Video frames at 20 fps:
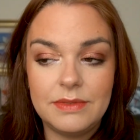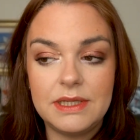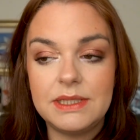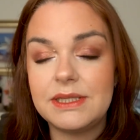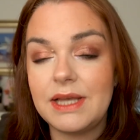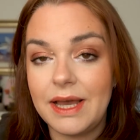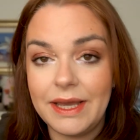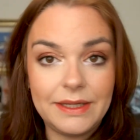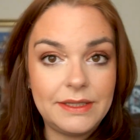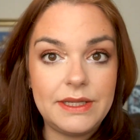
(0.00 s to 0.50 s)
is
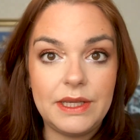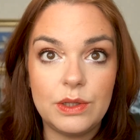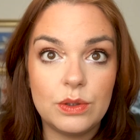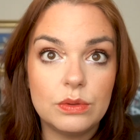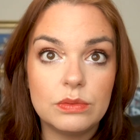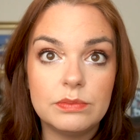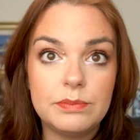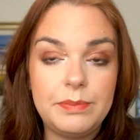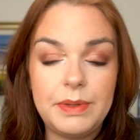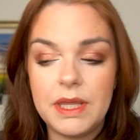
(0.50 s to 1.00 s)

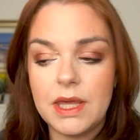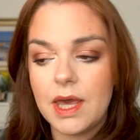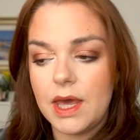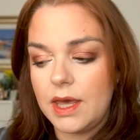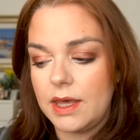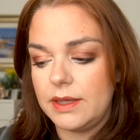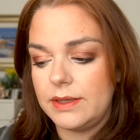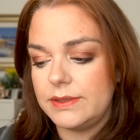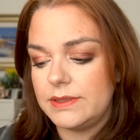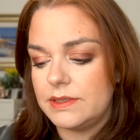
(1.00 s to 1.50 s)
ideal
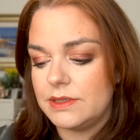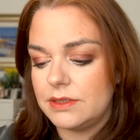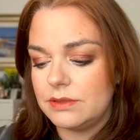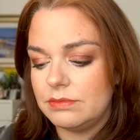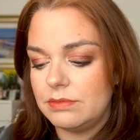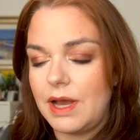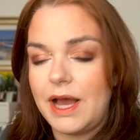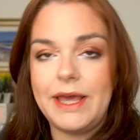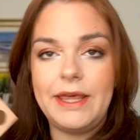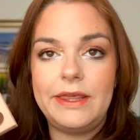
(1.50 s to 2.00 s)
because
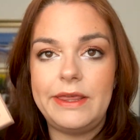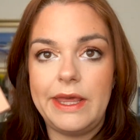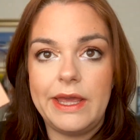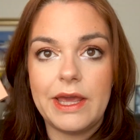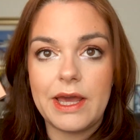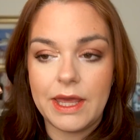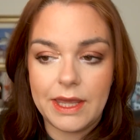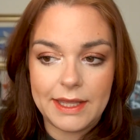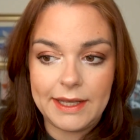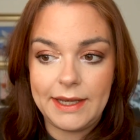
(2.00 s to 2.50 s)
I think
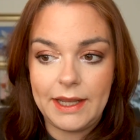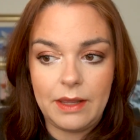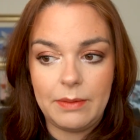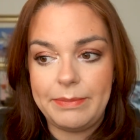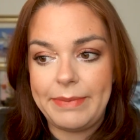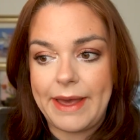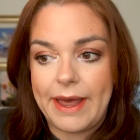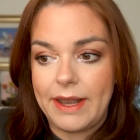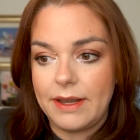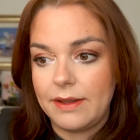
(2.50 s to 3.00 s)
I can hit
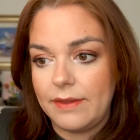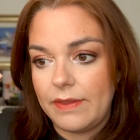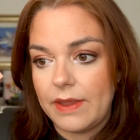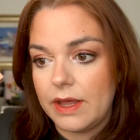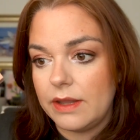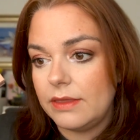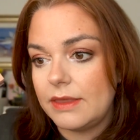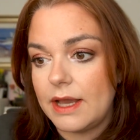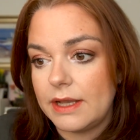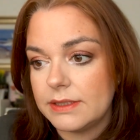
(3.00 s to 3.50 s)
pan in
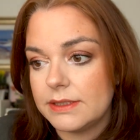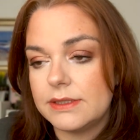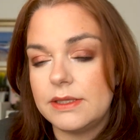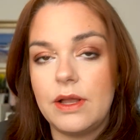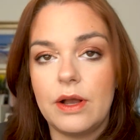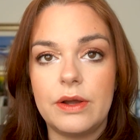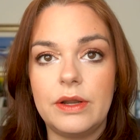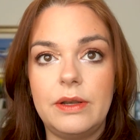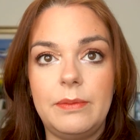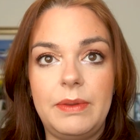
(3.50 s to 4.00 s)
that. That's
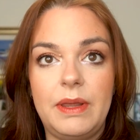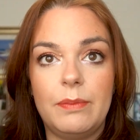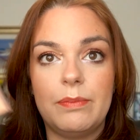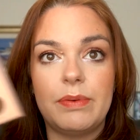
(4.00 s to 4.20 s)
not going to be a